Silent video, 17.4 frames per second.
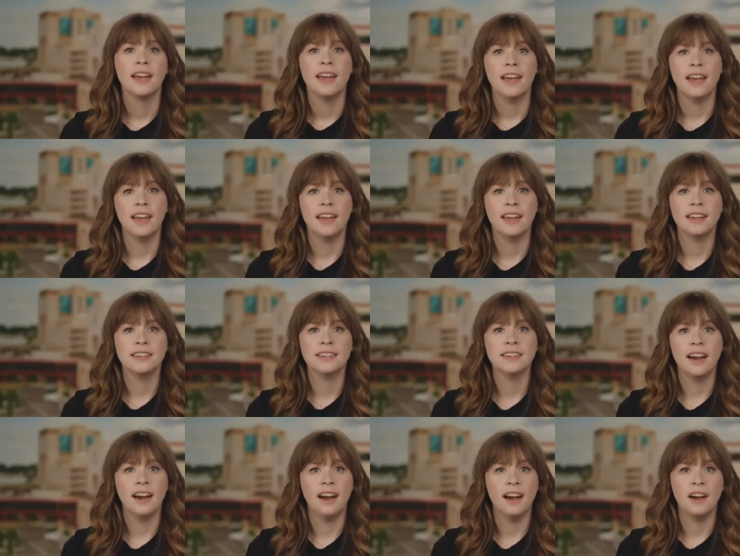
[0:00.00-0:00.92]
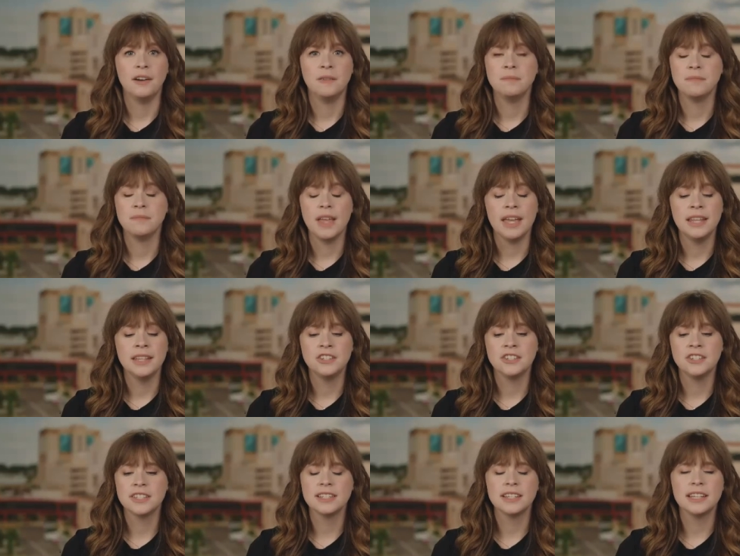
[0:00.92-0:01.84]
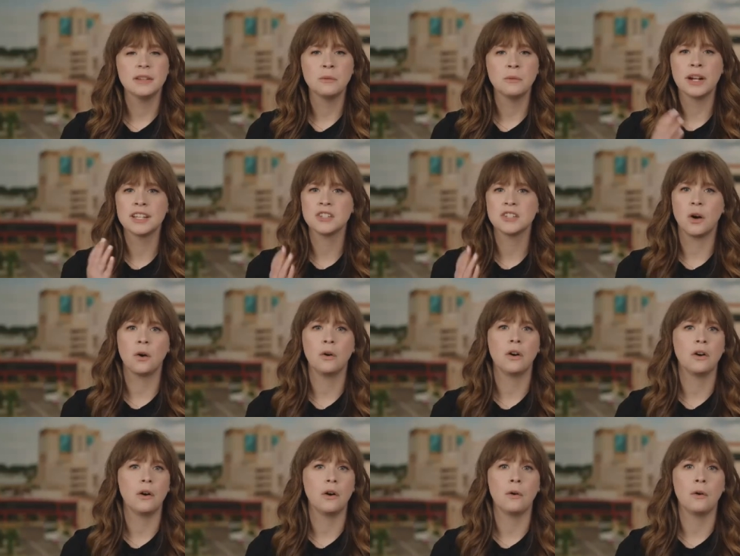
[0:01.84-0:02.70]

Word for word: And um, and just when I saw,